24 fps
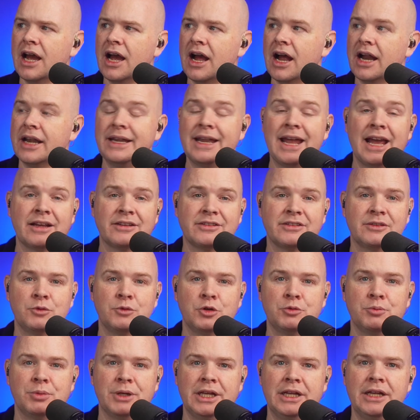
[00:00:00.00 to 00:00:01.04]
And next
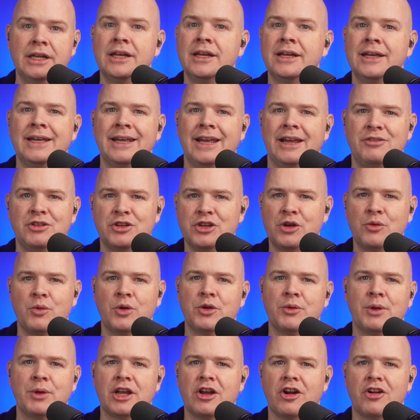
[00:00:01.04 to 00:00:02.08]
would be, if you don't
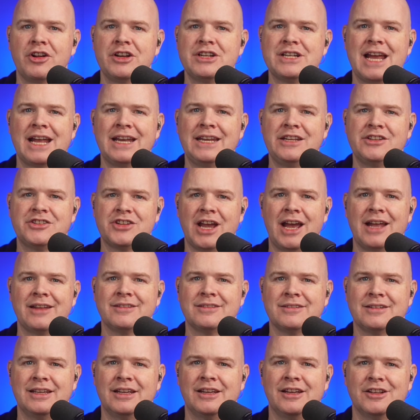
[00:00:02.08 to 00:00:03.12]
want to encourage any
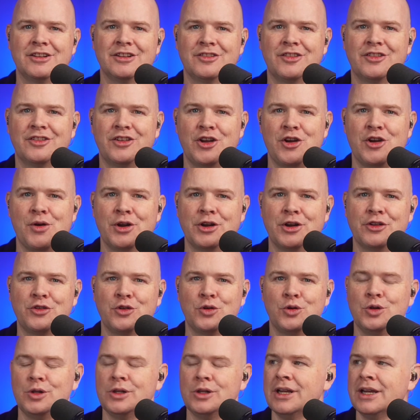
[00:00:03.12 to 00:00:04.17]
chat to go on
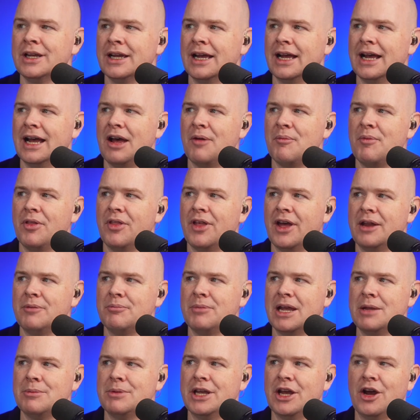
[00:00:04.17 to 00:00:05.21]
at all,
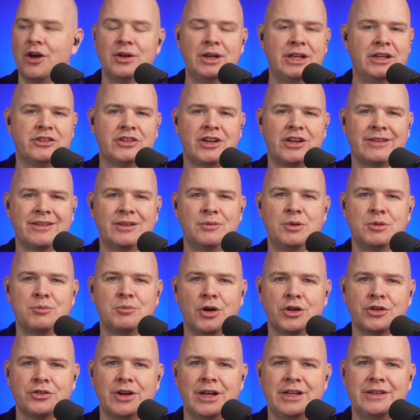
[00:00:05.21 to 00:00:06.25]
then maybe only chatting with
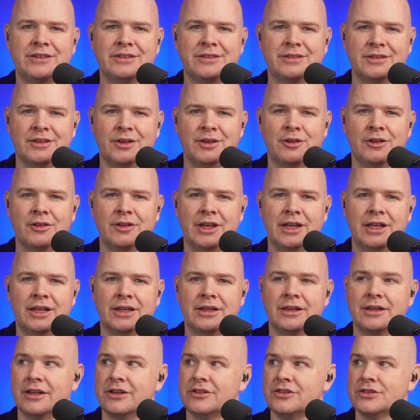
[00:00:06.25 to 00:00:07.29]
moderators so that they
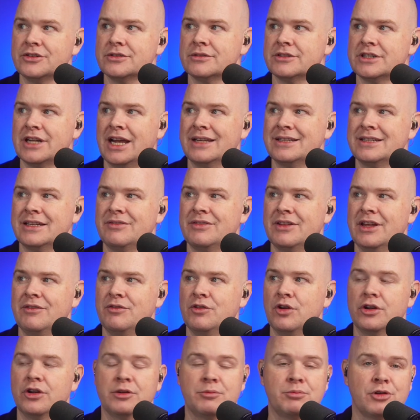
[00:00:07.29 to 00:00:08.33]
can just chat if
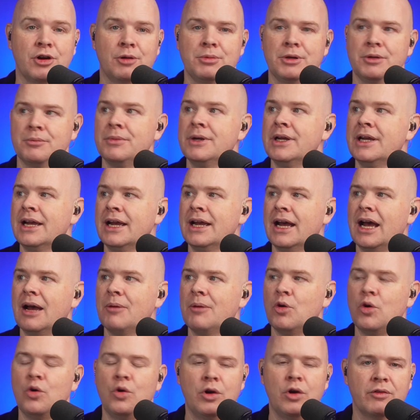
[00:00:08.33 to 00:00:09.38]
they've got a problem,
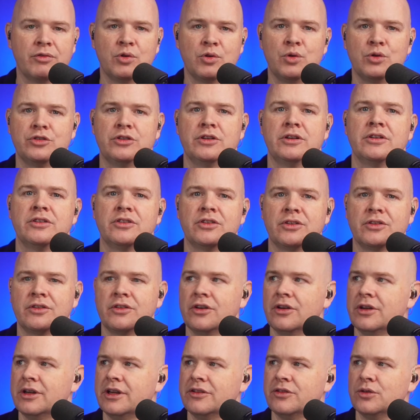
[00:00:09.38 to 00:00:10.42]
or of course you can
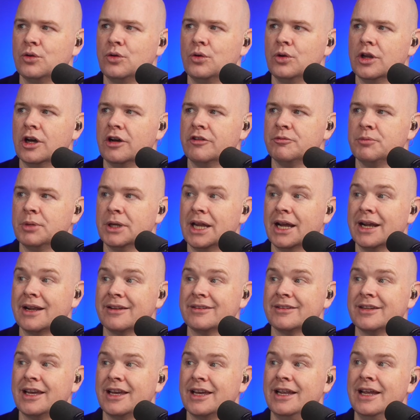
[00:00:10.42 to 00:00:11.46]
just turn it all off. But
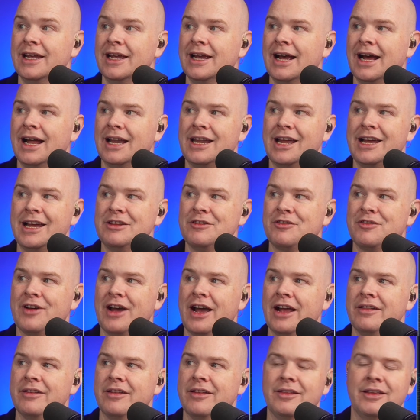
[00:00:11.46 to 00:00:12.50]
like I say, I like the
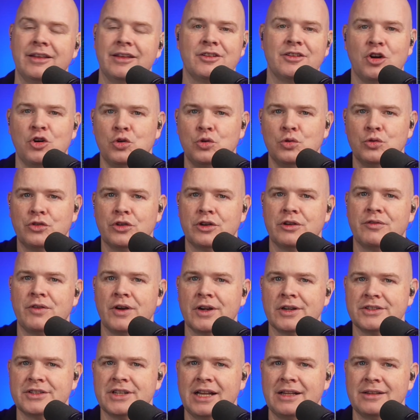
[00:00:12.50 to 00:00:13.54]
fact that this whole sort of
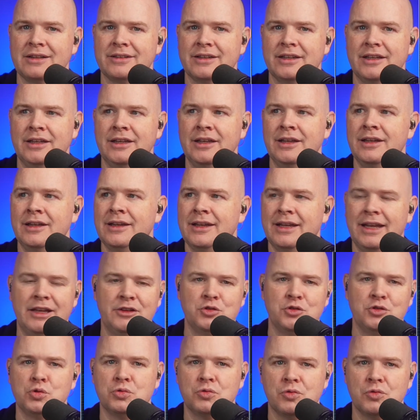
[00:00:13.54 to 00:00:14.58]
functionality
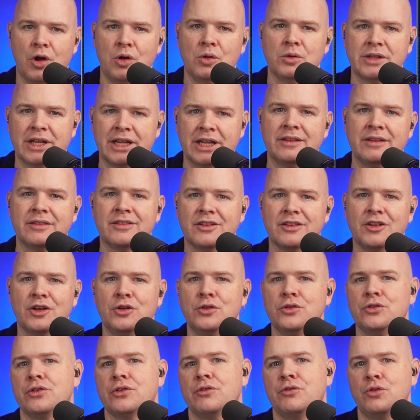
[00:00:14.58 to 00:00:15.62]
is all rolled into
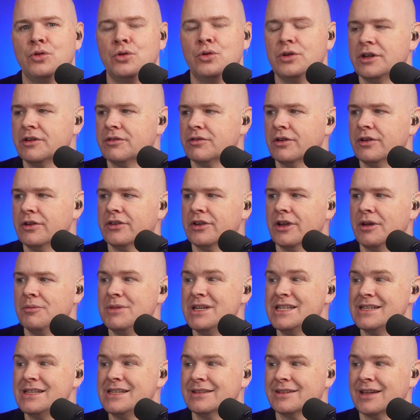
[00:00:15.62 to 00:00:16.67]
those 4 different
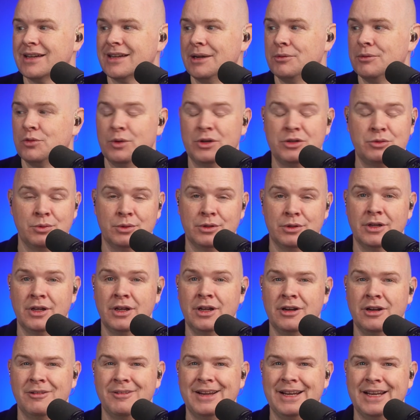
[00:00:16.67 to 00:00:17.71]
meeting types, which would
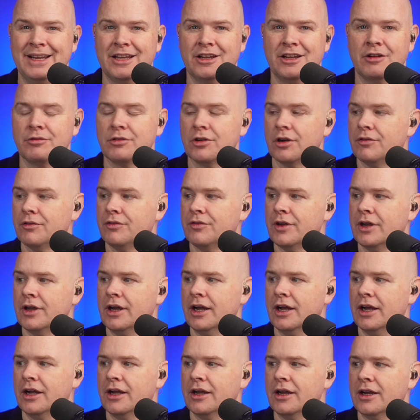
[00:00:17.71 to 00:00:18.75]
really cover off
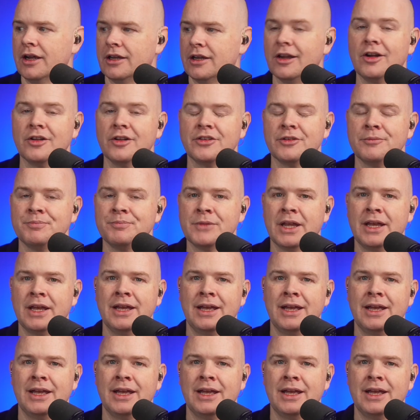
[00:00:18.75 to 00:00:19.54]
a lot.